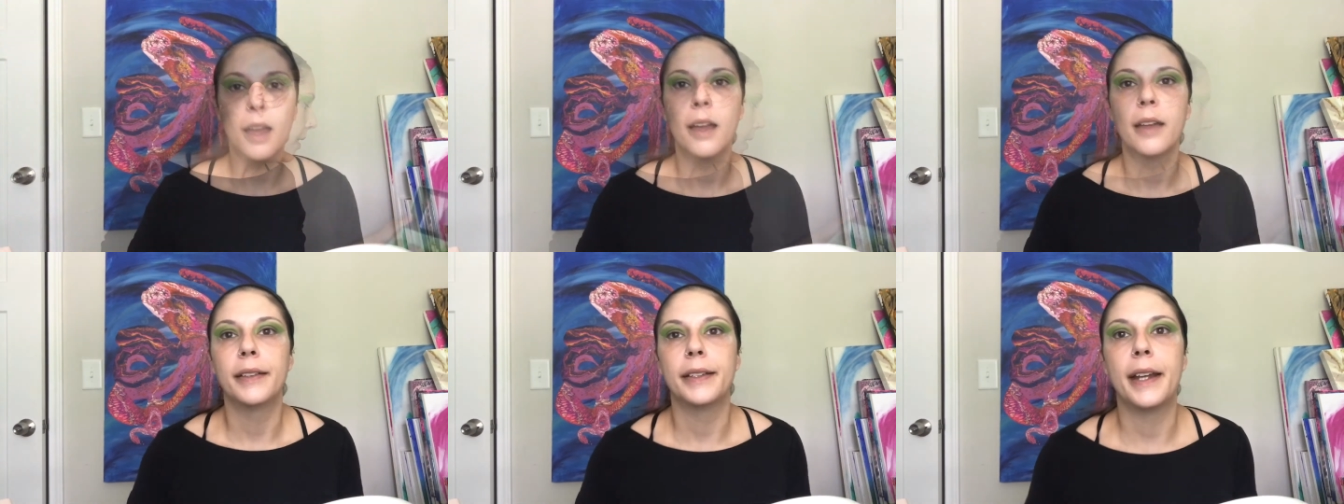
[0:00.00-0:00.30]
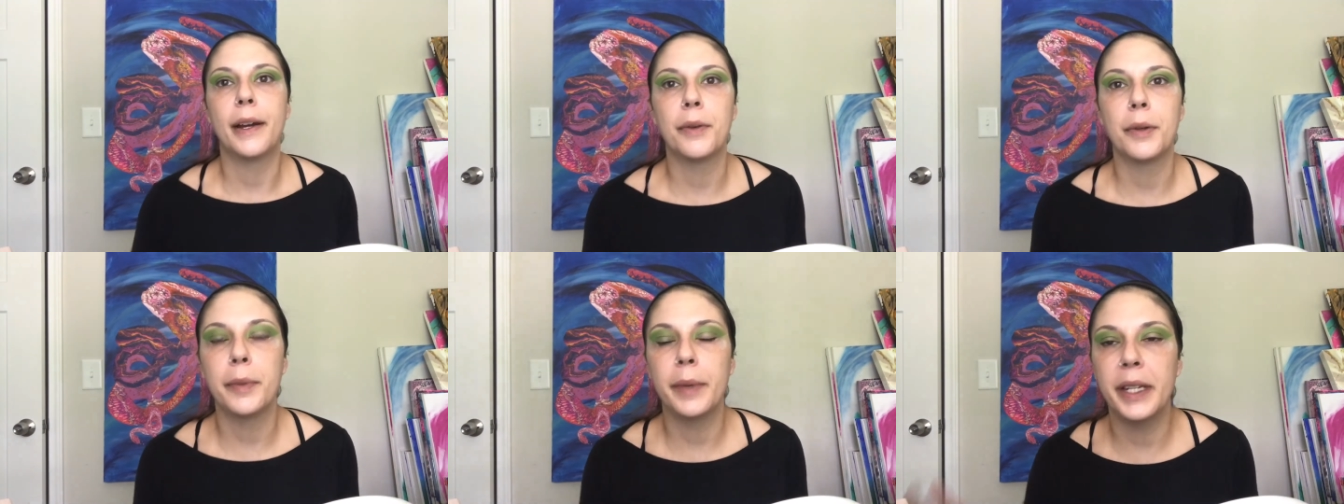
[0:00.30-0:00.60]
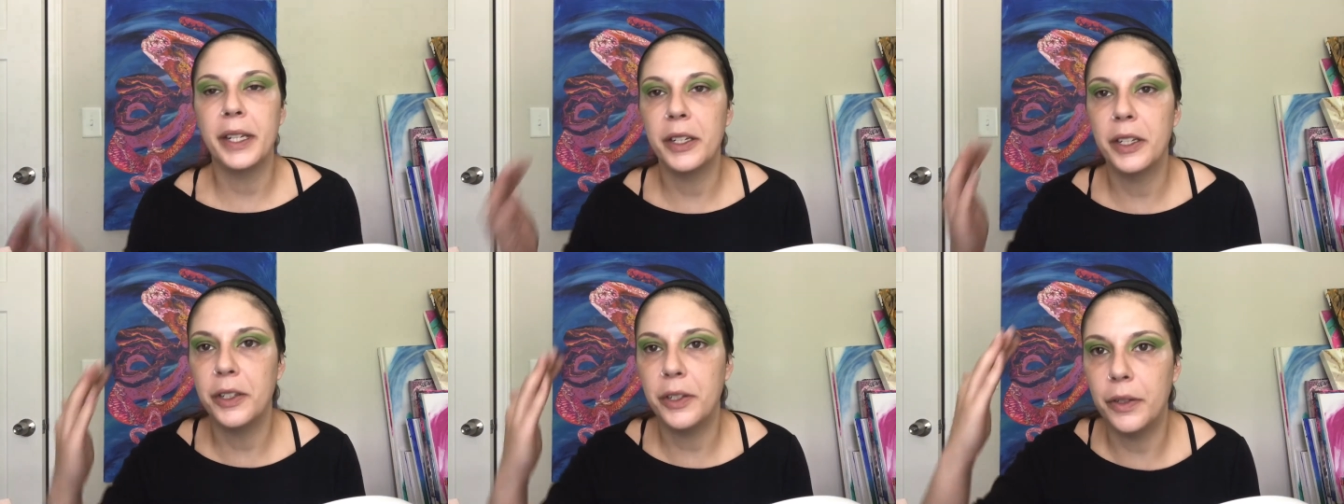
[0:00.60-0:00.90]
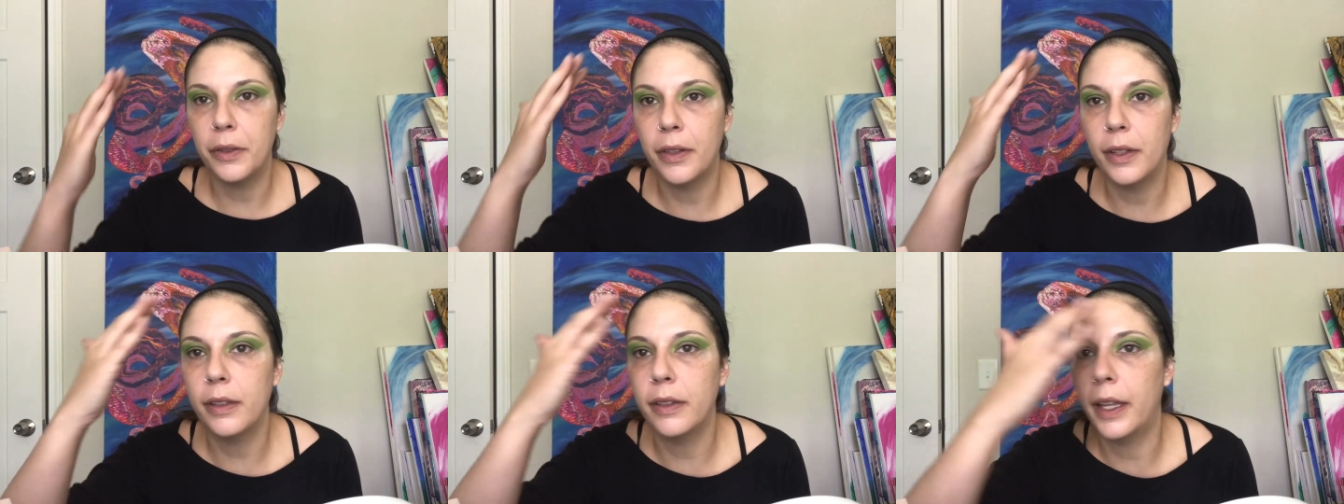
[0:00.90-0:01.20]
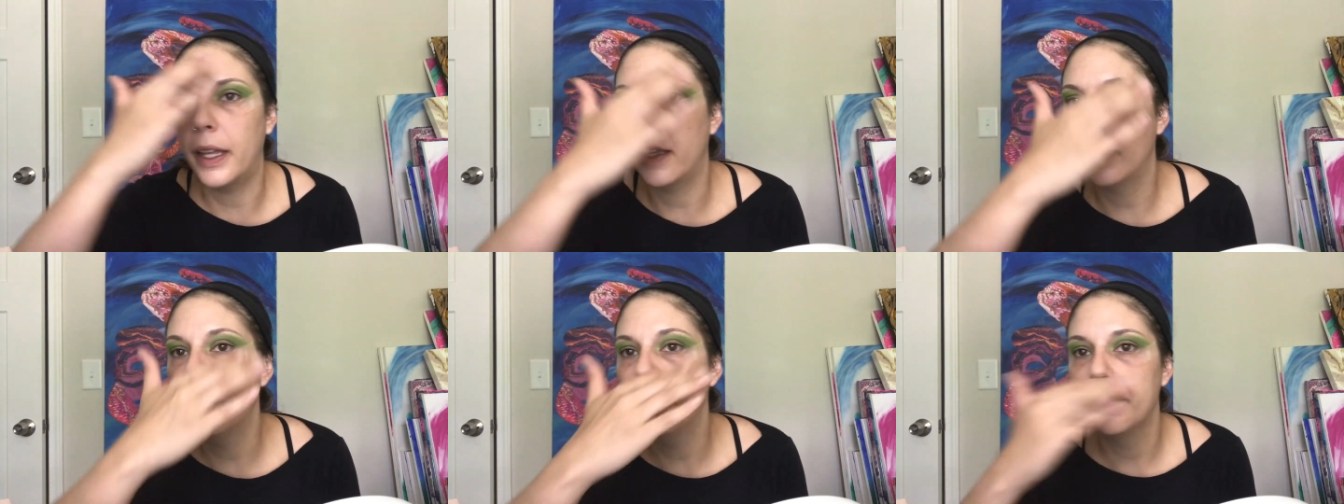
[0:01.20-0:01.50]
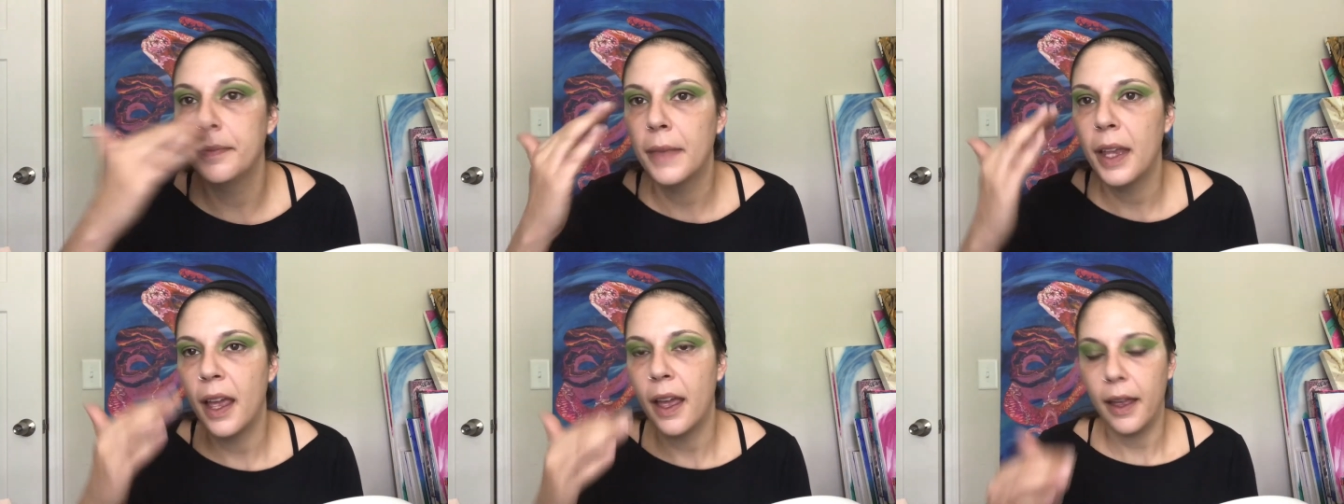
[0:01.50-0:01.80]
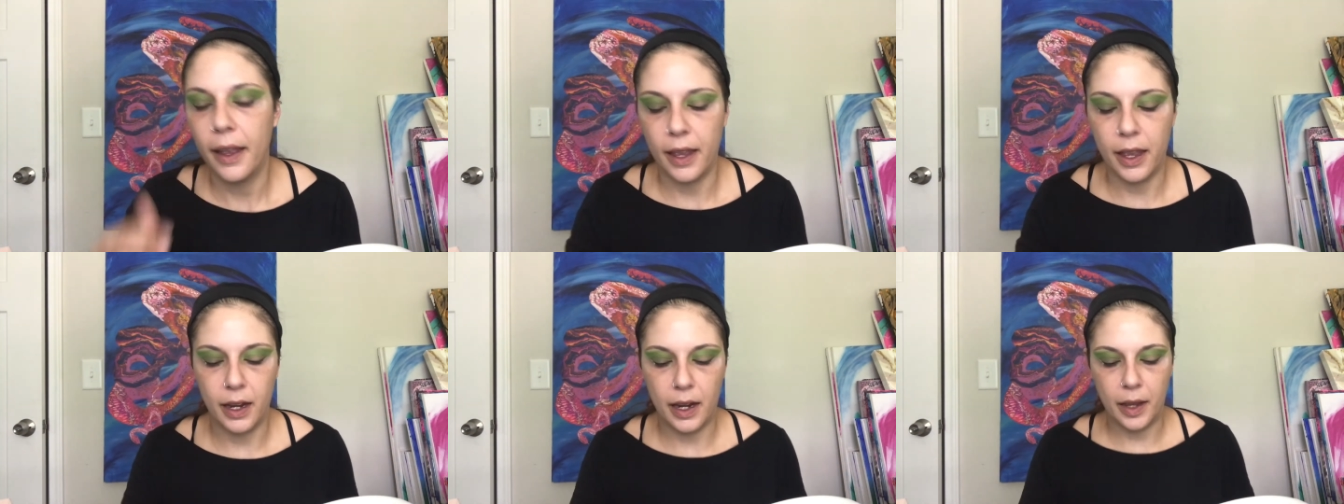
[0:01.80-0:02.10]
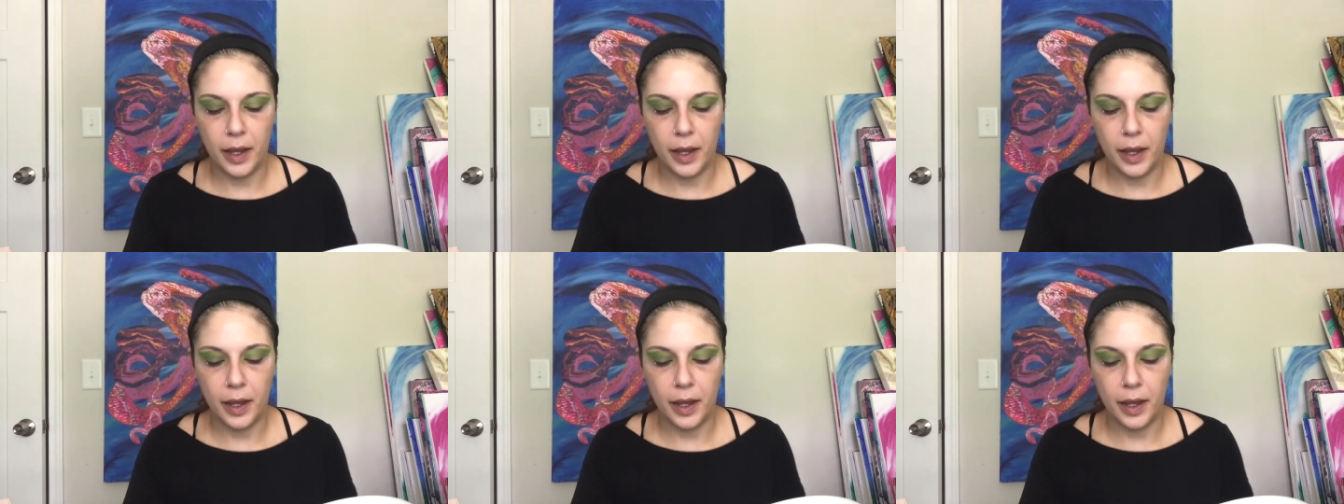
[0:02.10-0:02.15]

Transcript: Now we're ready to do the lid, and I